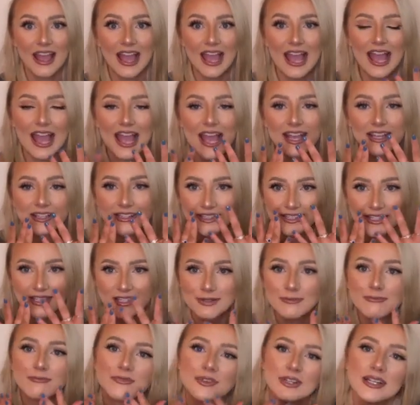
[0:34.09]
and
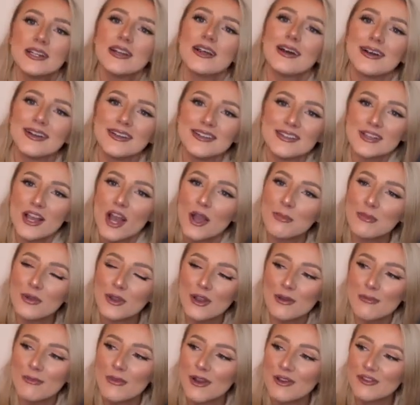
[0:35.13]
didn't realise I
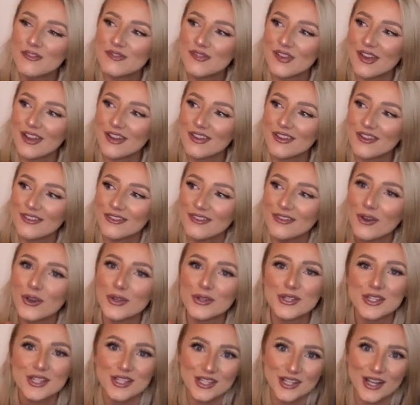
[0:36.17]
put my phone on
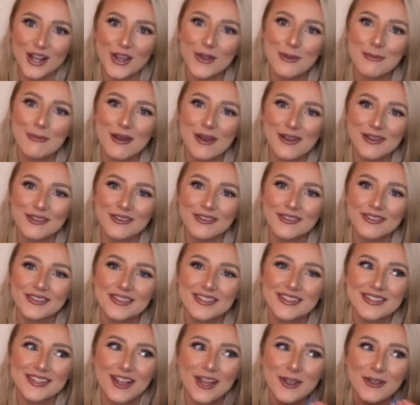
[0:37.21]
slow-mo,
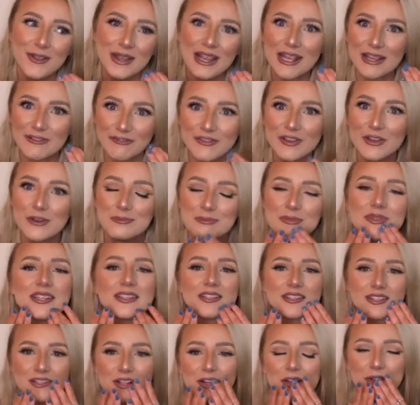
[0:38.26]
so it filmed in
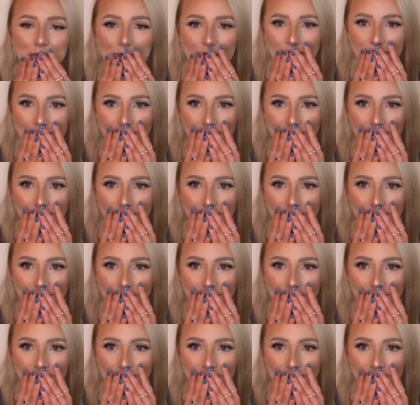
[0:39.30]
slow-mo.